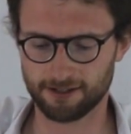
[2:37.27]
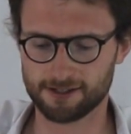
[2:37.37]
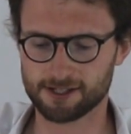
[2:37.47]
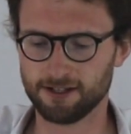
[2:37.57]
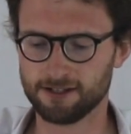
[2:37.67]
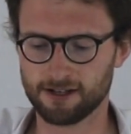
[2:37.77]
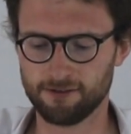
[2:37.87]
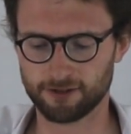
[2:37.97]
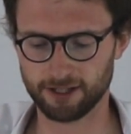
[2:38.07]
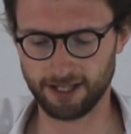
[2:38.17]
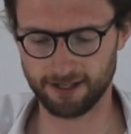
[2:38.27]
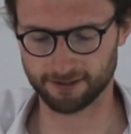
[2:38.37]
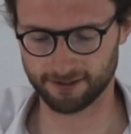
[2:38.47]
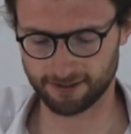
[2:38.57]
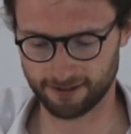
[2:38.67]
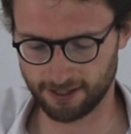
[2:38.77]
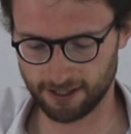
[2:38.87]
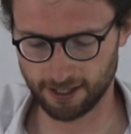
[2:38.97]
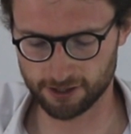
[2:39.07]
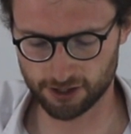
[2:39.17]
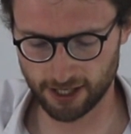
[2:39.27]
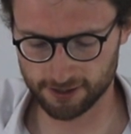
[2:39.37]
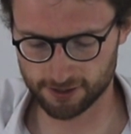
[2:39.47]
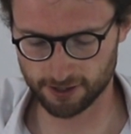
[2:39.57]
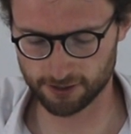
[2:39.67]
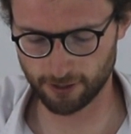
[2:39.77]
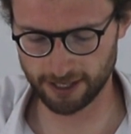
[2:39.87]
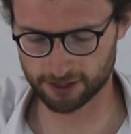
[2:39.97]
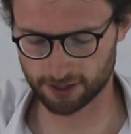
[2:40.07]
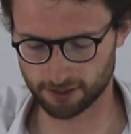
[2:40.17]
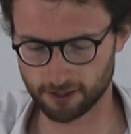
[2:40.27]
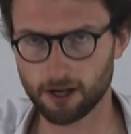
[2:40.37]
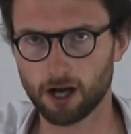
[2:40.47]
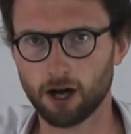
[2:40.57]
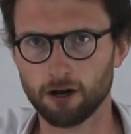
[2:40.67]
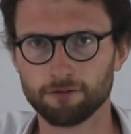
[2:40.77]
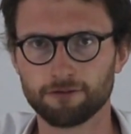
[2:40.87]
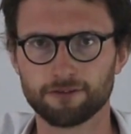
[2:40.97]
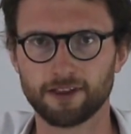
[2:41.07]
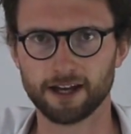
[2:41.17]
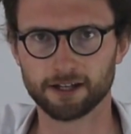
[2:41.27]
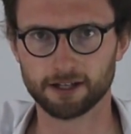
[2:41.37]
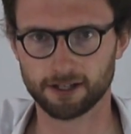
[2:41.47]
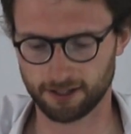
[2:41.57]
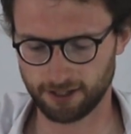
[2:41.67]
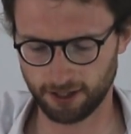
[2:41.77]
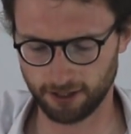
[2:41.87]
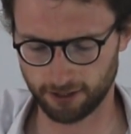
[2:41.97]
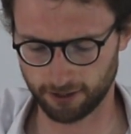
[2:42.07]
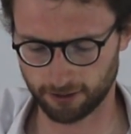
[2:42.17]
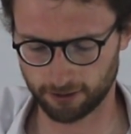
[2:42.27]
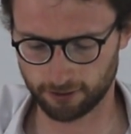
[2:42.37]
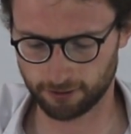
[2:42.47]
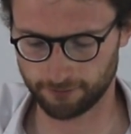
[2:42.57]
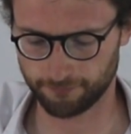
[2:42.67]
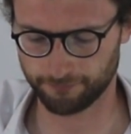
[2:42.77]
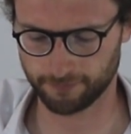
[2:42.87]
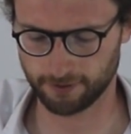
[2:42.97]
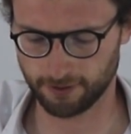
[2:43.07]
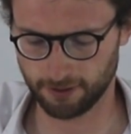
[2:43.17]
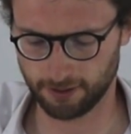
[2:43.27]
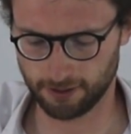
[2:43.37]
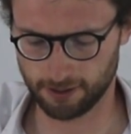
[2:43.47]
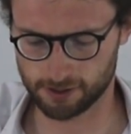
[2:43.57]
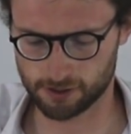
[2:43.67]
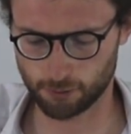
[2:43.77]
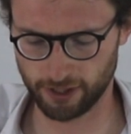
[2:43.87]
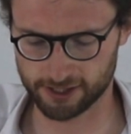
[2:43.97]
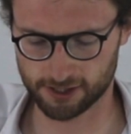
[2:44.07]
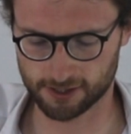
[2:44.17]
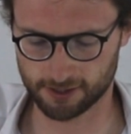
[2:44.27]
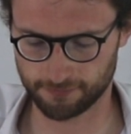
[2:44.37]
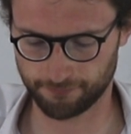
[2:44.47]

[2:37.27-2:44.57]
turn it over again and change the direction of that curl and twist.